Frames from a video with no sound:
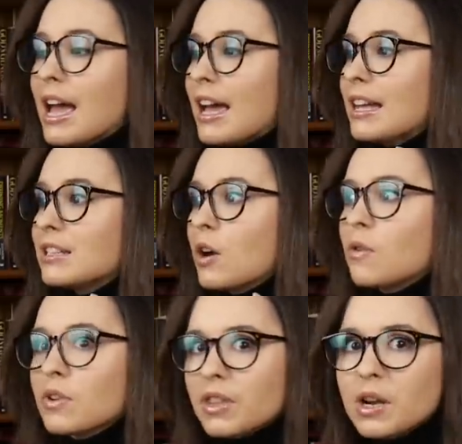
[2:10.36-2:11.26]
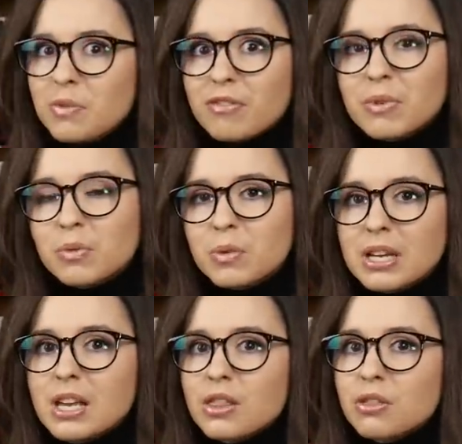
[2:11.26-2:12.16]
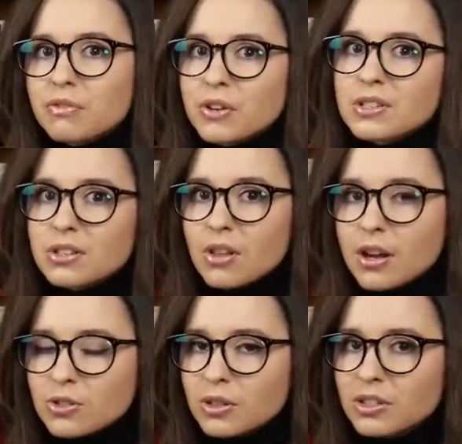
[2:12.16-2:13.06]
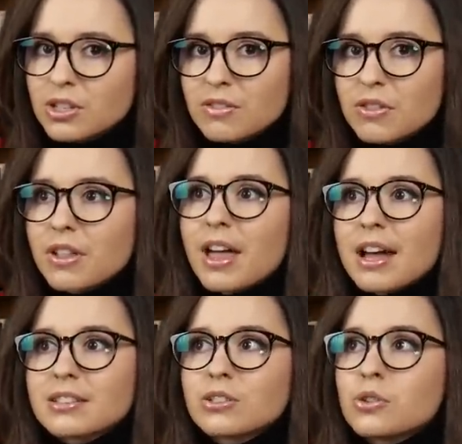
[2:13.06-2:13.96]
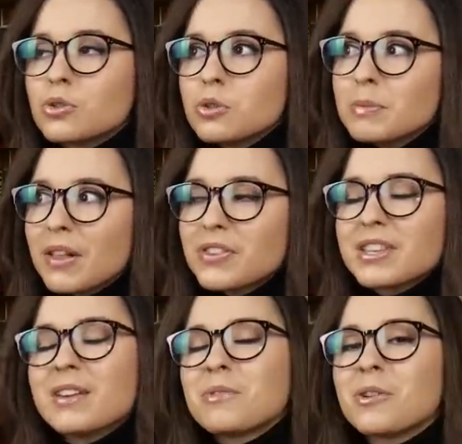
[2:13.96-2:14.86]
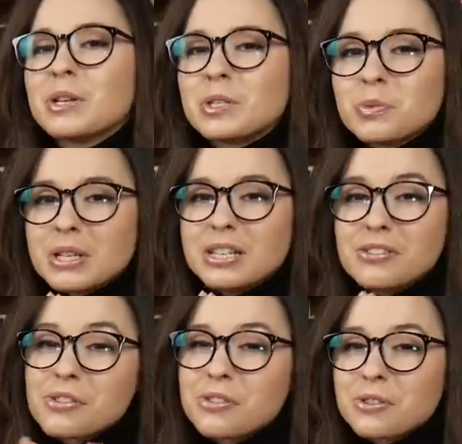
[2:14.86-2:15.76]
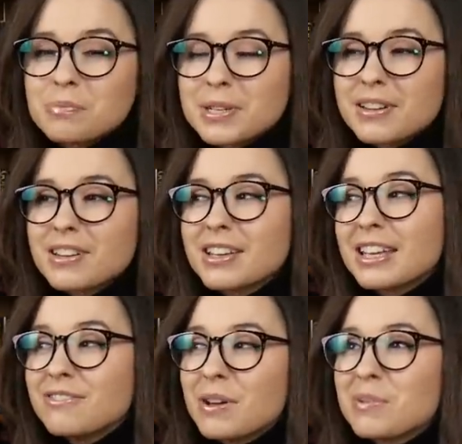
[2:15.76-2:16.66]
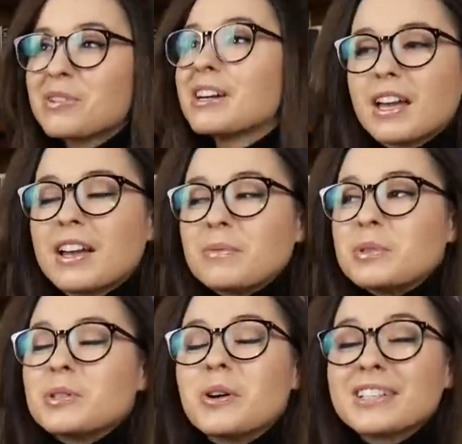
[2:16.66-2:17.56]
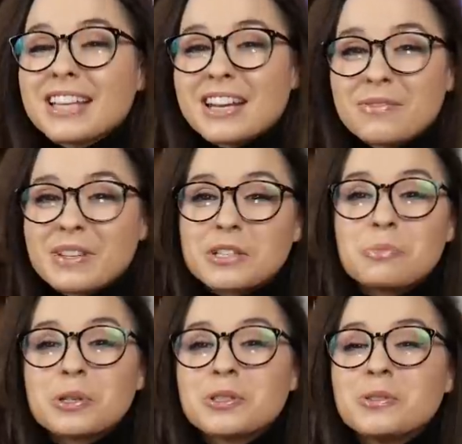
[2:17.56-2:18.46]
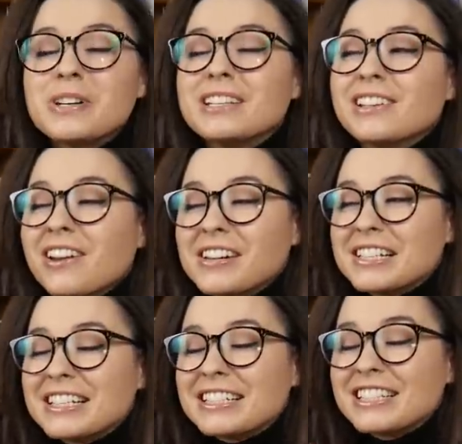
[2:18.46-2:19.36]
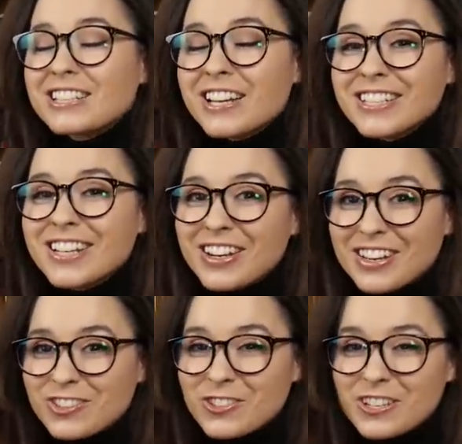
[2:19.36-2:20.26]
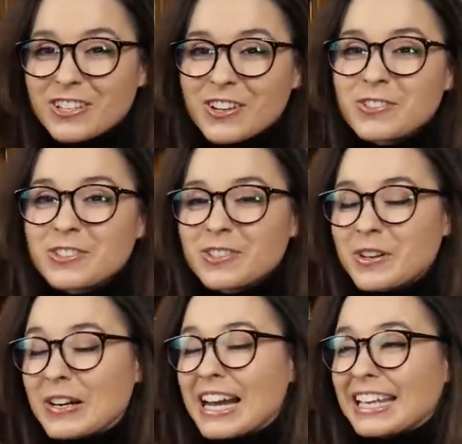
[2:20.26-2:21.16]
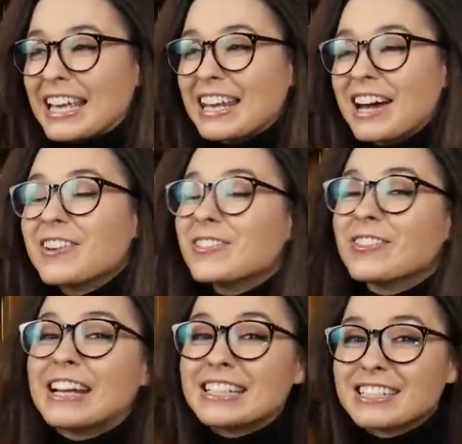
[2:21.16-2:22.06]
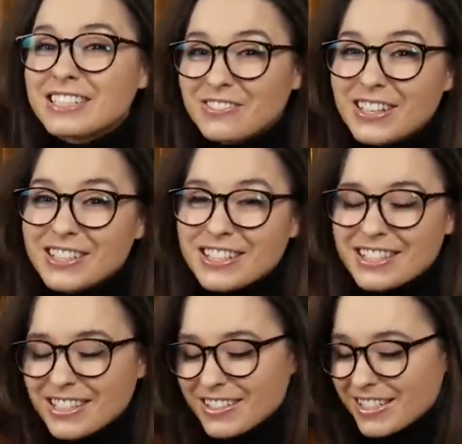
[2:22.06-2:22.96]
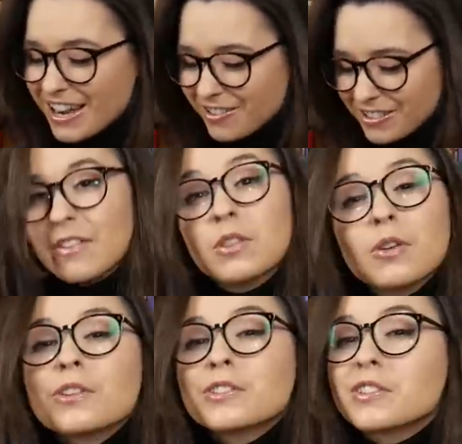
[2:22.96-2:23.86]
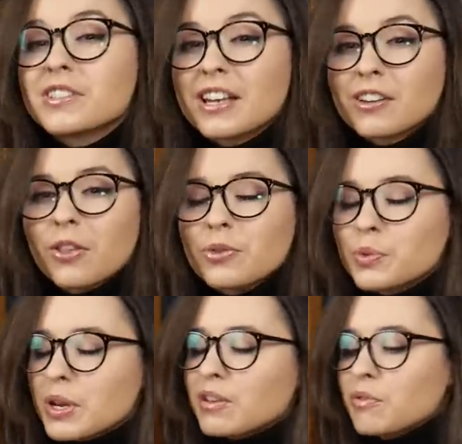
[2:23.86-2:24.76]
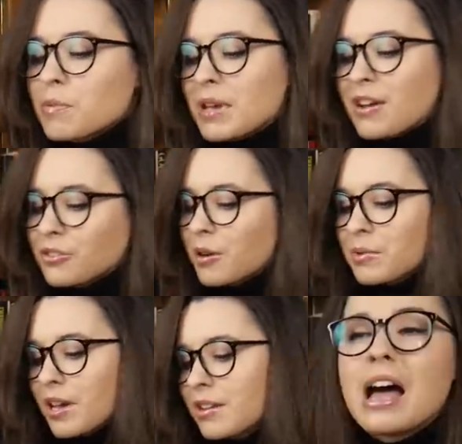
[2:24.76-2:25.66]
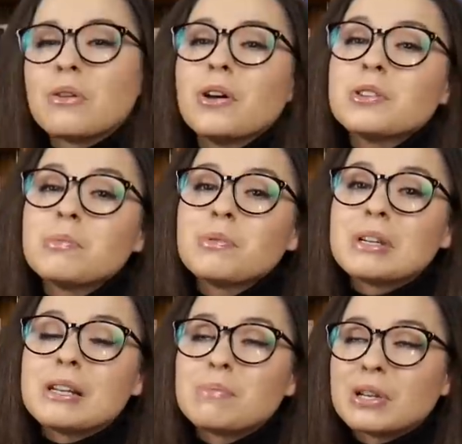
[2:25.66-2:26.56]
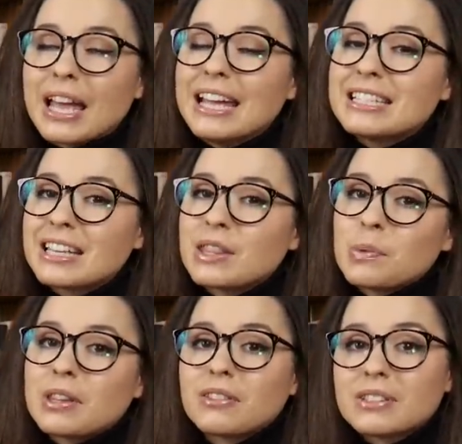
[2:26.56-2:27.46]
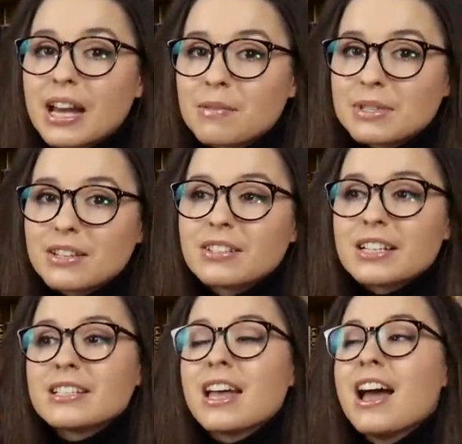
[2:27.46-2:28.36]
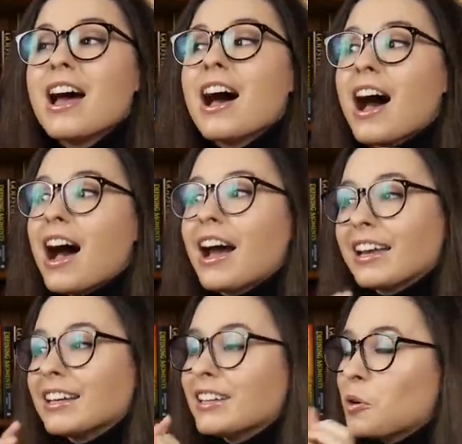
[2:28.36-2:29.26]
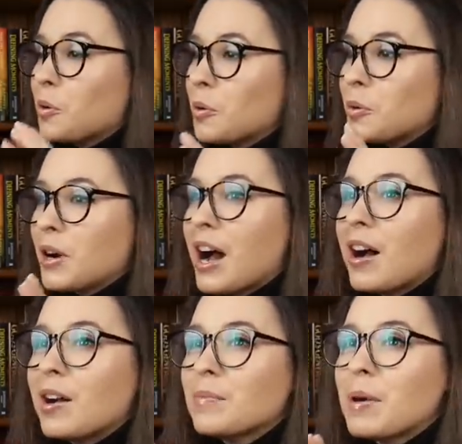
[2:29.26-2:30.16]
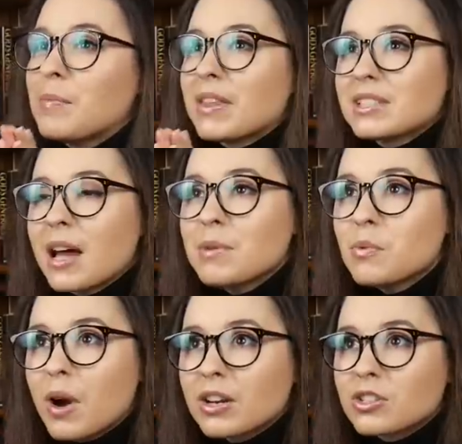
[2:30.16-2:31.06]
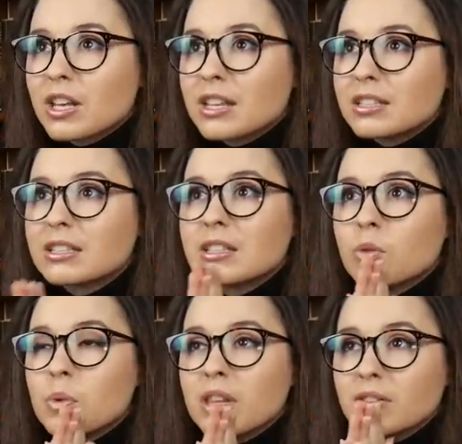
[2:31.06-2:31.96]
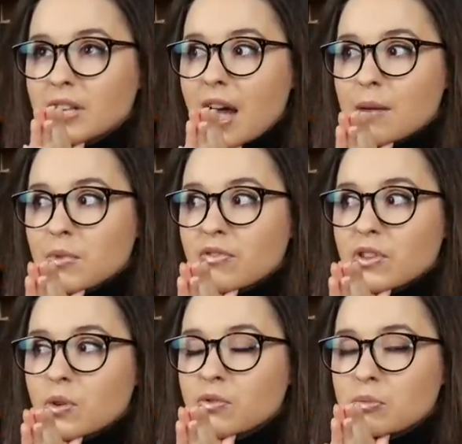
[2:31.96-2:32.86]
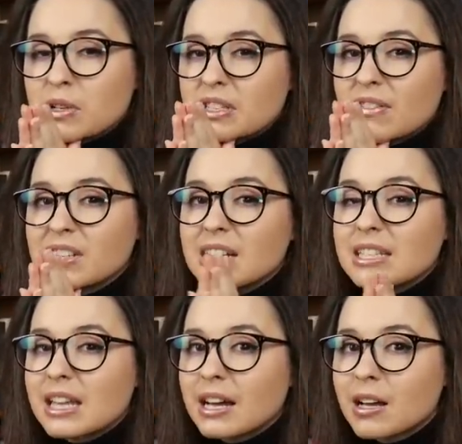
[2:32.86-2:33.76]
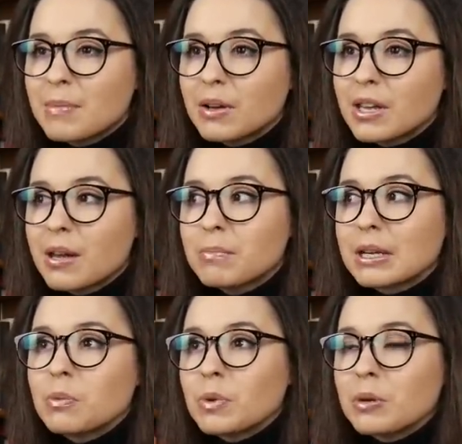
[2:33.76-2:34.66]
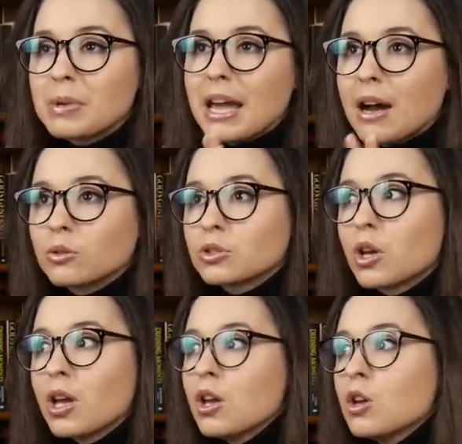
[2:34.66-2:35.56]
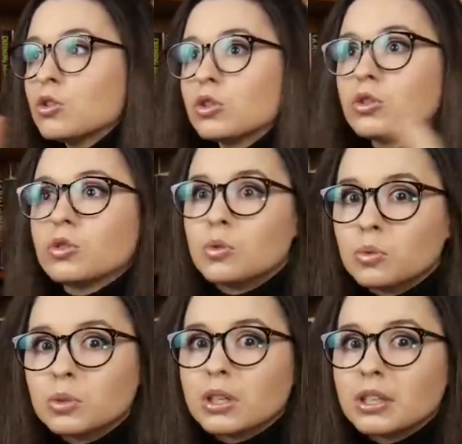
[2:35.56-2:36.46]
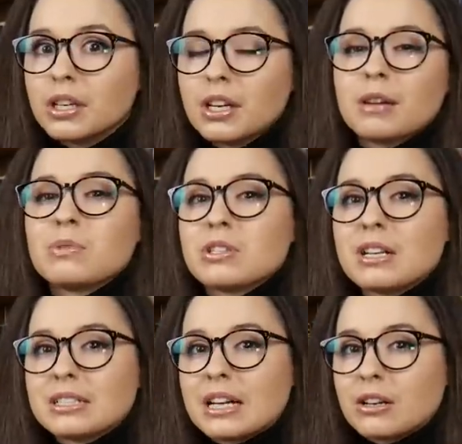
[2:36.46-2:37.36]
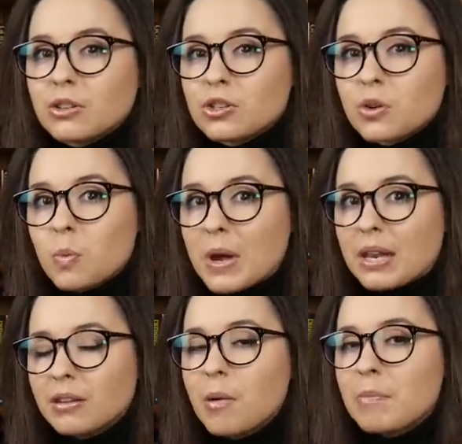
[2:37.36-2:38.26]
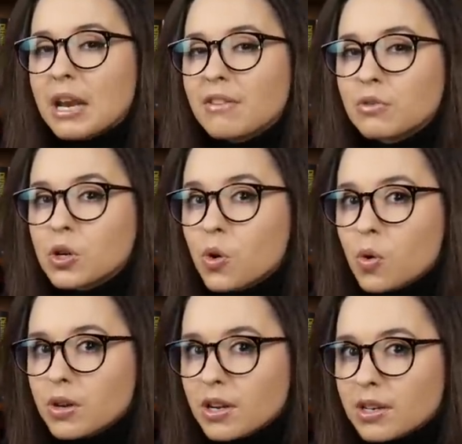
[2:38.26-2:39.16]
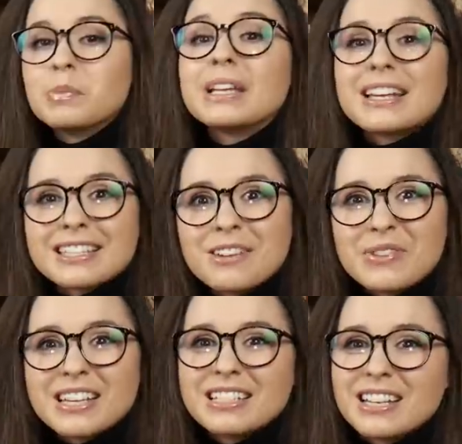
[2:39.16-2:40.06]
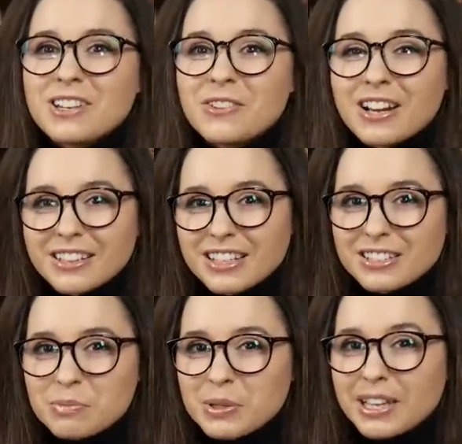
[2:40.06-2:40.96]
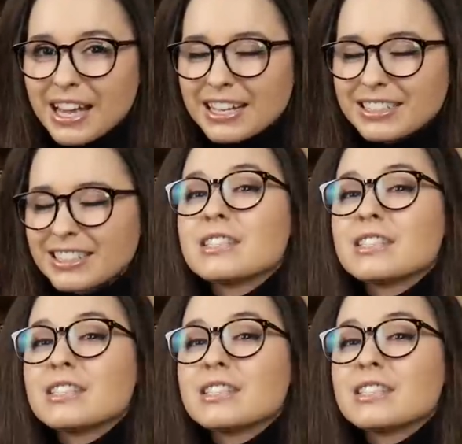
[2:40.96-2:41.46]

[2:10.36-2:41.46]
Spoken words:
And over there, we've been reading the First Law trilogy for the last 2 months, and we're going to read the third book in February. And I'm so excited because book two ended on such an interesting note, so I cannot wait to finish this series out, even though there's still standalones waiting for me after I'm done. I'll also be reading book eight in the Wheel of Time series. By the time you watch this, the Wheel of Time review for book seven has not come out yet, but it will be out soon. I'm just not entirely sure when, but I've recorded it. But yes, I'll be continuing on into book eight.